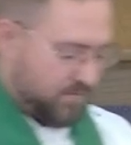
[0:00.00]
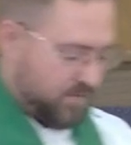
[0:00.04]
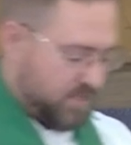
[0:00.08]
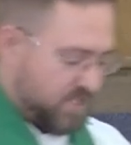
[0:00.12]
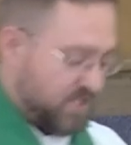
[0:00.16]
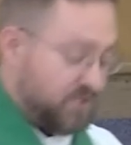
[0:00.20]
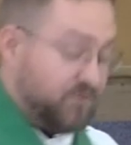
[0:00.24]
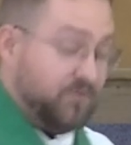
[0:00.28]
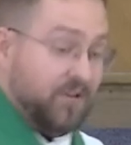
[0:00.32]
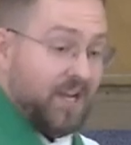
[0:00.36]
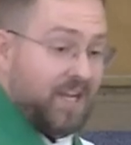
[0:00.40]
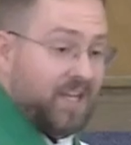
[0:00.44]

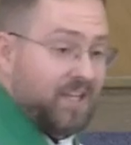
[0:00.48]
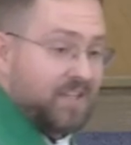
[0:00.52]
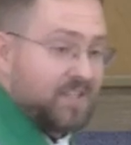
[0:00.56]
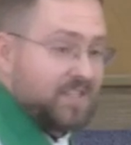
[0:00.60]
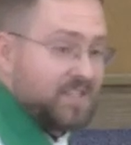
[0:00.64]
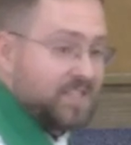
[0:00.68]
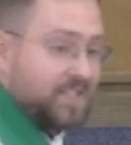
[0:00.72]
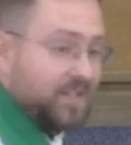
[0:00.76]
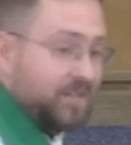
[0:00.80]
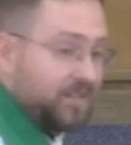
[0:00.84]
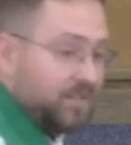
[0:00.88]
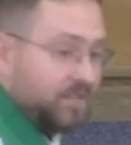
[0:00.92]
He's
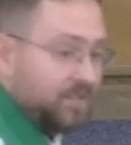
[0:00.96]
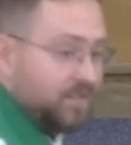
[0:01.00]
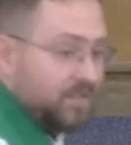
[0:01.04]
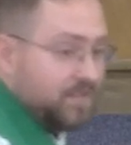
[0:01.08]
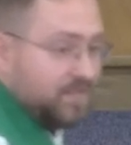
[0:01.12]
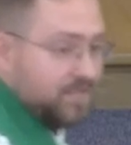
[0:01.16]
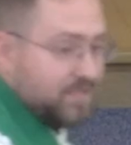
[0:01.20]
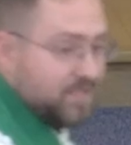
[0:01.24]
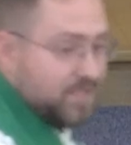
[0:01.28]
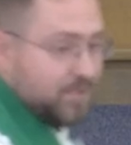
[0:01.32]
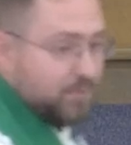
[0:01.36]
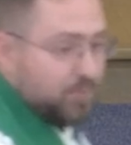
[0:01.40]

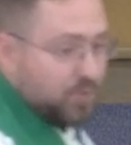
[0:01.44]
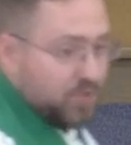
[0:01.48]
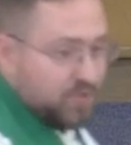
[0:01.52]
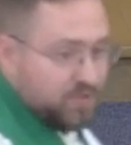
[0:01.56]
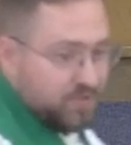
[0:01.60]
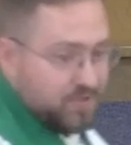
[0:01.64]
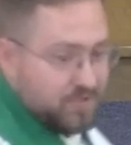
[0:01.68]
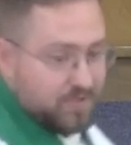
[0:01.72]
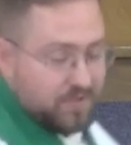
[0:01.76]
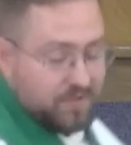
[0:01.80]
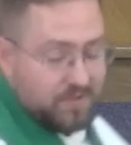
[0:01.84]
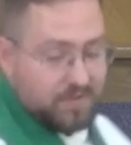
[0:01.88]
reconciling the
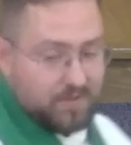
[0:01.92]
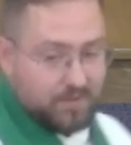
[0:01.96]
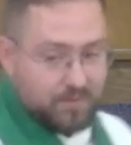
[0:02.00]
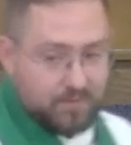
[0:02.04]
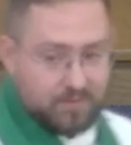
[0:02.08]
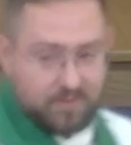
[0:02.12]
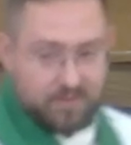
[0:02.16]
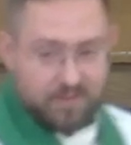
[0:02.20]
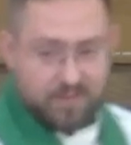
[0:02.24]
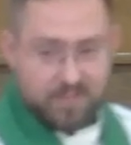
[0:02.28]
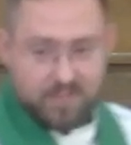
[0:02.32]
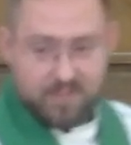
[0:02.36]
spiritual
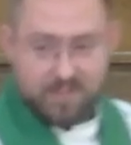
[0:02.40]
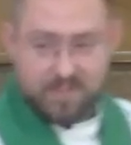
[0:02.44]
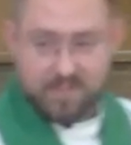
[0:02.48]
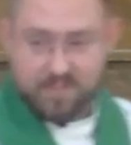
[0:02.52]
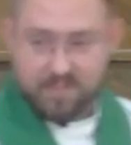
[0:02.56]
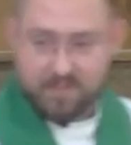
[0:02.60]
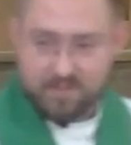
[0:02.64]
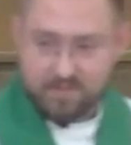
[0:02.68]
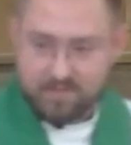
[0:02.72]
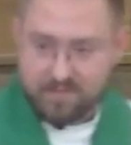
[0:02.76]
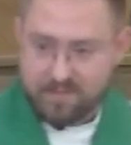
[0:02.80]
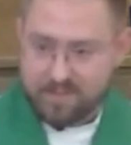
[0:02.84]

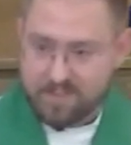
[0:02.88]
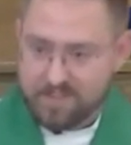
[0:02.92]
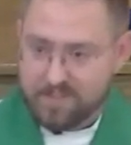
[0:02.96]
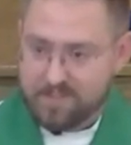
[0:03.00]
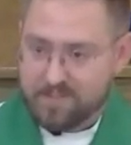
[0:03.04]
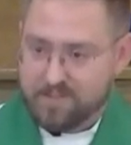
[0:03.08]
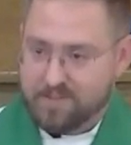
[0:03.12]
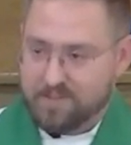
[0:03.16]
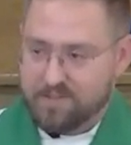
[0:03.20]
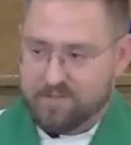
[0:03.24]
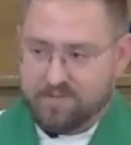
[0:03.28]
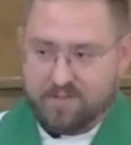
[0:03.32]
authorities.
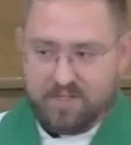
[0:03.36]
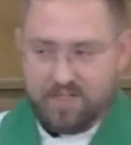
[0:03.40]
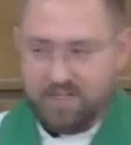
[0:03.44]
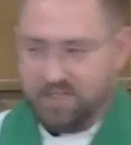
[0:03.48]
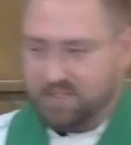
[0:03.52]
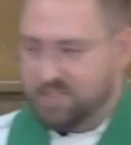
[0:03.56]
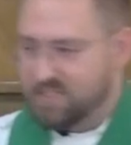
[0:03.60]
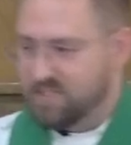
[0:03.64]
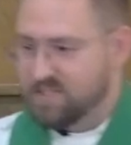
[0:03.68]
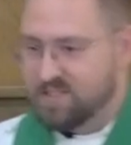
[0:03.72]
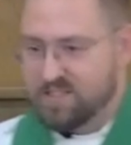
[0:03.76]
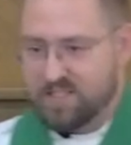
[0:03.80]
So
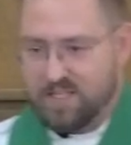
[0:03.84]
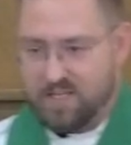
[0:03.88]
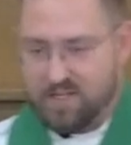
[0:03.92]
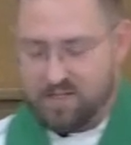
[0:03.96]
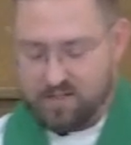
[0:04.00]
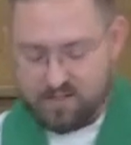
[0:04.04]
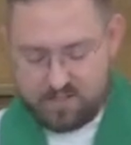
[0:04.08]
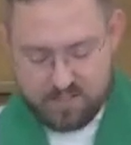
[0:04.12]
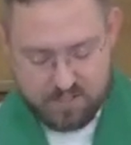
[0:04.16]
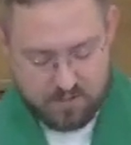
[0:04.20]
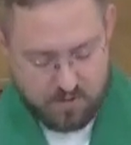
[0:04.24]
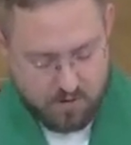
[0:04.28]

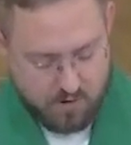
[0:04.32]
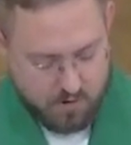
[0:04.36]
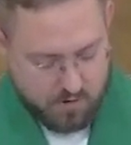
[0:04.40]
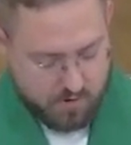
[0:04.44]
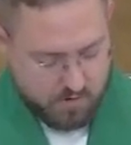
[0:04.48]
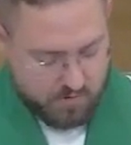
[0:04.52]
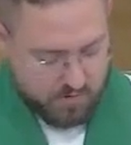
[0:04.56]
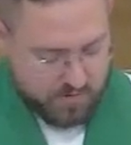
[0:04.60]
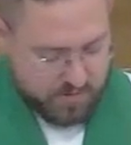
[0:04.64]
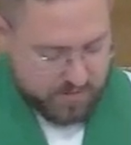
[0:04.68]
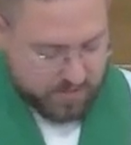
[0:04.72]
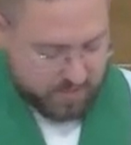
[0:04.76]
reconciling
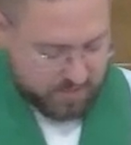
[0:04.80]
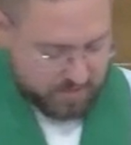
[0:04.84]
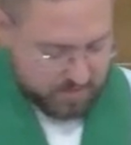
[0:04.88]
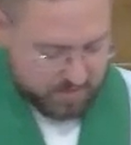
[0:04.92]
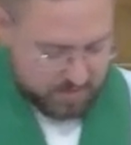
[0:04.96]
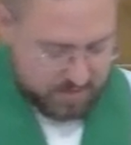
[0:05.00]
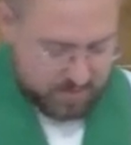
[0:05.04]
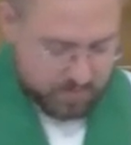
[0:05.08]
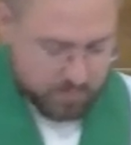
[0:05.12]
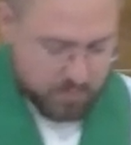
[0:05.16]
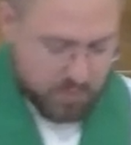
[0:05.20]
all things,